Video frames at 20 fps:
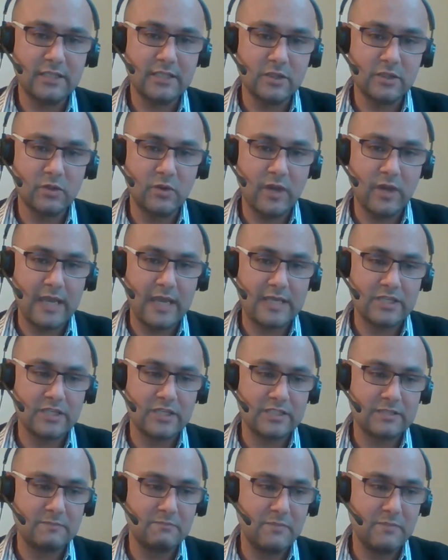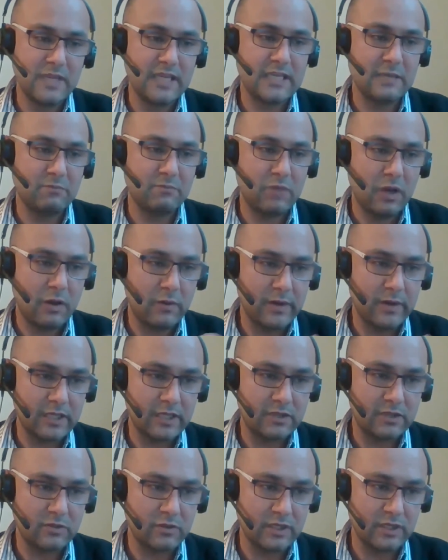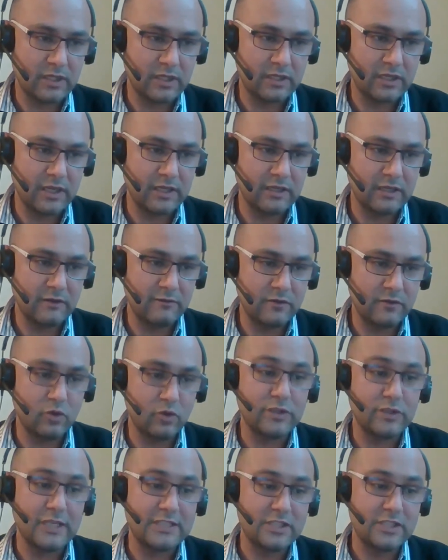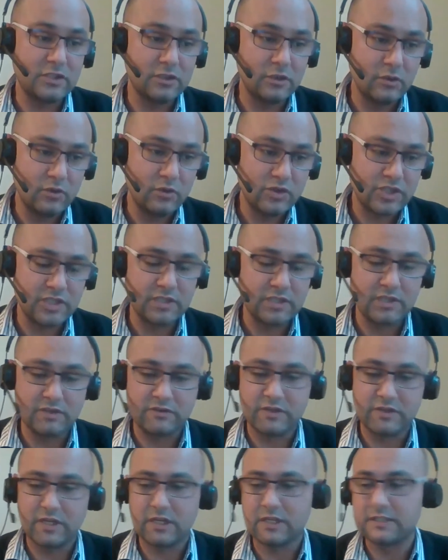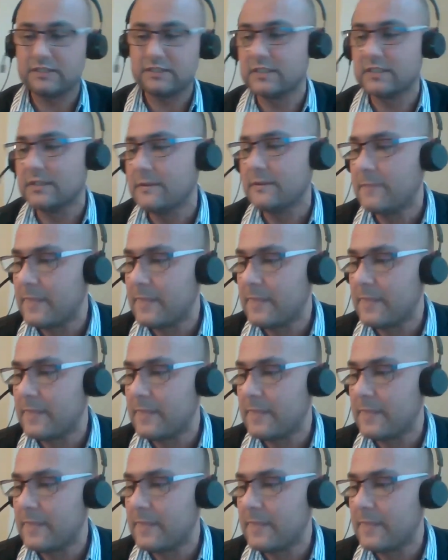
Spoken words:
and just make a power electronic kind of or that solution a reality,